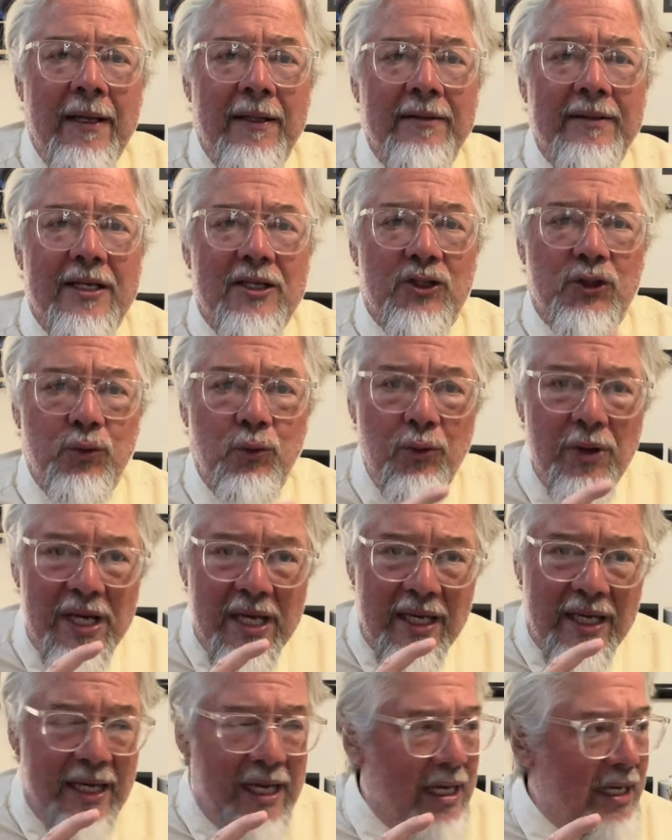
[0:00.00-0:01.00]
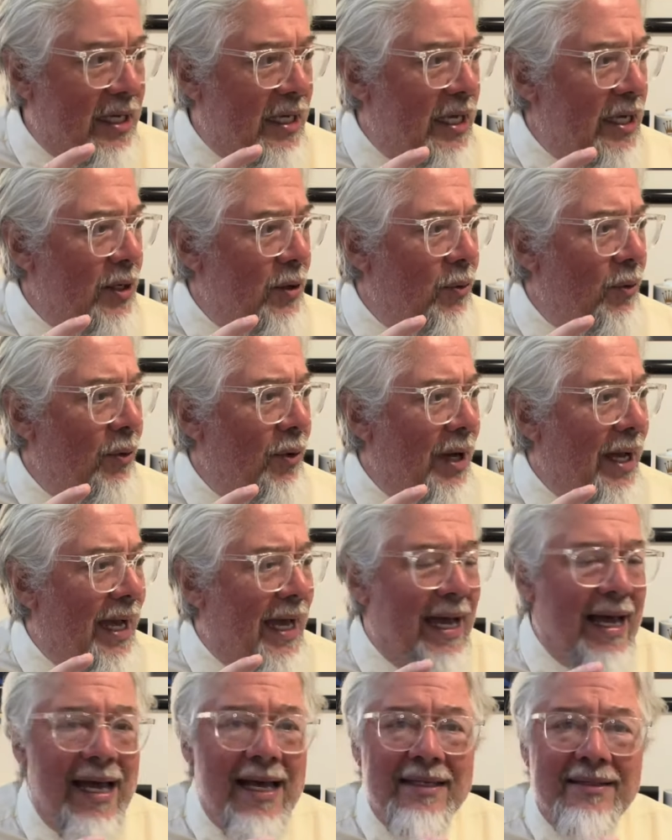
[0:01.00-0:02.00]
that Sweet Kick Kino
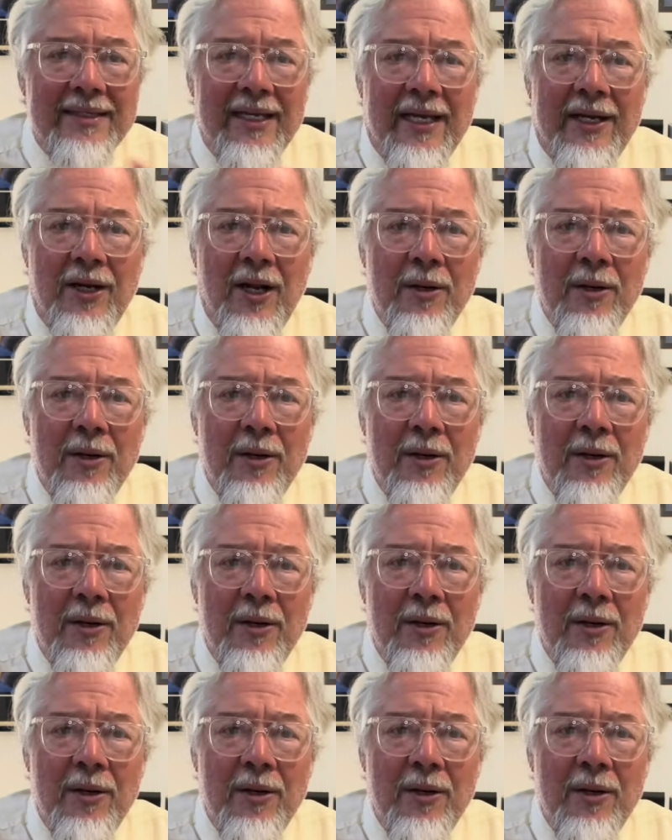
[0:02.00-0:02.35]
has an